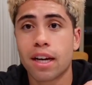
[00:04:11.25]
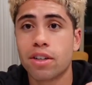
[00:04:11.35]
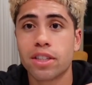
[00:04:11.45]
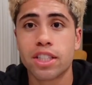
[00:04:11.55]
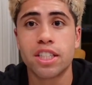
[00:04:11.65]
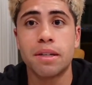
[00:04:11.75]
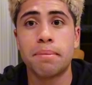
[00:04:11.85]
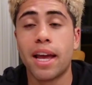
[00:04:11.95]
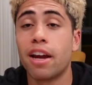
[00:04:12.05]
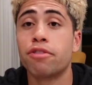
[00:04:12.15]
I go to the
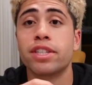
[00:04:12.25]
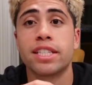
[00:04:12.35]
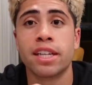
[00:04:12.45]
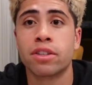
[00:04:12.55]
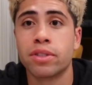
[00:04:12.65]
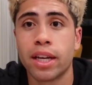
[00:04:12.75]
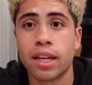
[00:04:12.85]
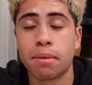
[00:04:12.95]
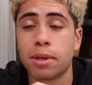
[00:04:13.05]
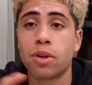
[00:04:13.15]
gym every single
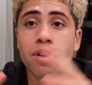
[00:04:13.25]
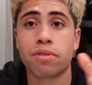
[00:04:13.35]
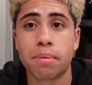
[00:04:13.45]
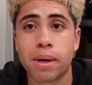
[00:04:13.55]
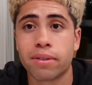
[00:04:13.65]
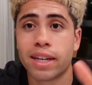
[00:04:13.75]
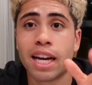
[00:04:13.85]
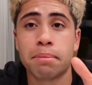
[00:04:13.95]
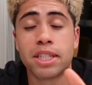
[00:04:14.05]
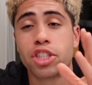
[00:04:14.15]
day. I've been going for about
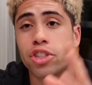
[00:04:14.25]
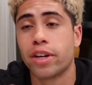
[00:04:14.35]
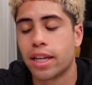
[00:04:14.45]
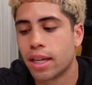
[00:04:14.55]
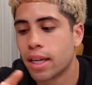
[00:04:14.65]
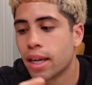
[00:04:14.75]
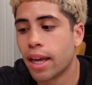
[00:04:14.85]
9 months straight.